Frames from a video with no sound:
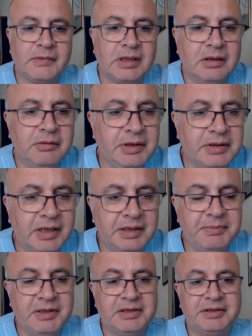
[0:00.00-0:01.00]
with
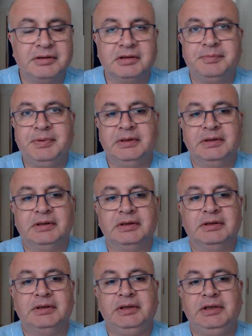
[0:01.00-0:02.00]
administered
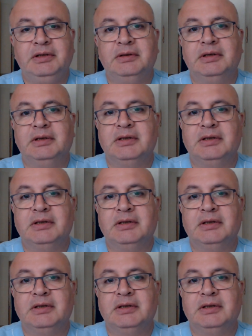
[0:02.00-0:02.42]
in